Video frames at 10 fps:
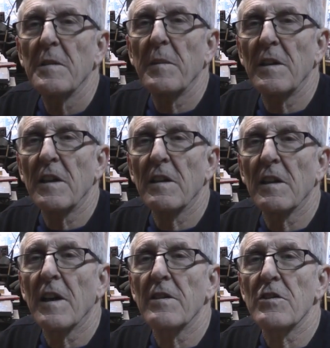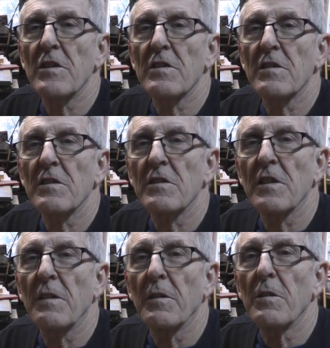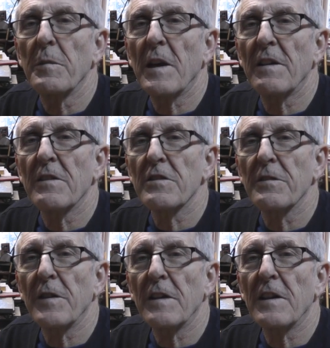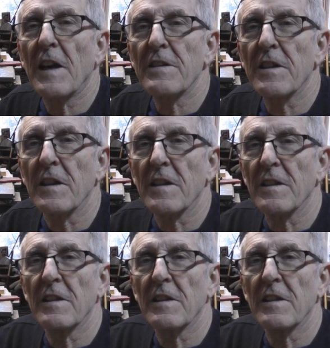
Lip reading: my dental hygienist, and she said, "Oh man, those are fantastic.